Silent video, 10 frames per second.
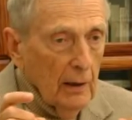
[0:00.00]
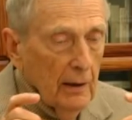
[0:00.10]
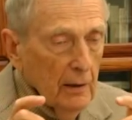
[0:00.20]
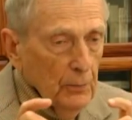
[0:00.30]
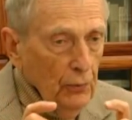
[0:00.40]

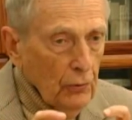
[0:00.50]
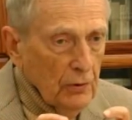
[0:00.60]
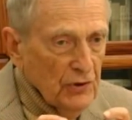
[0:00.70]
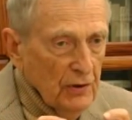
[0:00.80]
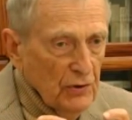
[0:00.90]
can
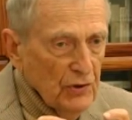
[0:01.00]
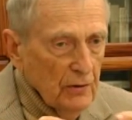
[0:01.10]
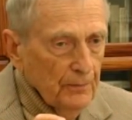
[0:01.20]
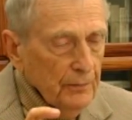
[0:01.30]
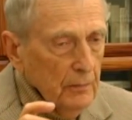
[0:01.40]

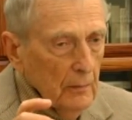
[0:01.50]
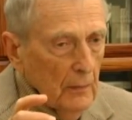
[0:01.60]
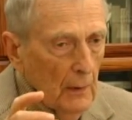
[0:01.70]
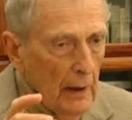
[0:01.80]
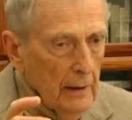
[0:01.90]
persist
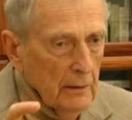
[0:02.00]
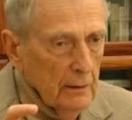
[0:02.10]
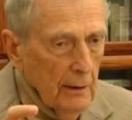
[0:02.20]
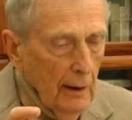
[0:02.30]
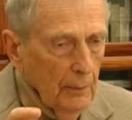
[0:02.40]
and
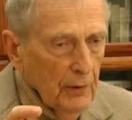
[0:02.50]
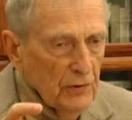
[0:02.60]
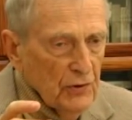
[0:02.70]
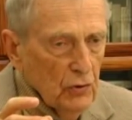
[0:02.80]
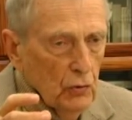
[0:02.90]
can help
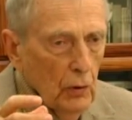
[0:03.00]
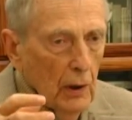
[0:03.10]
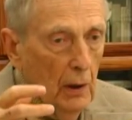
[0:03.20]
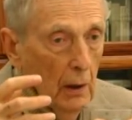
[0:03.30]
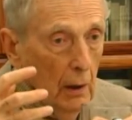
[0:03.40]
us to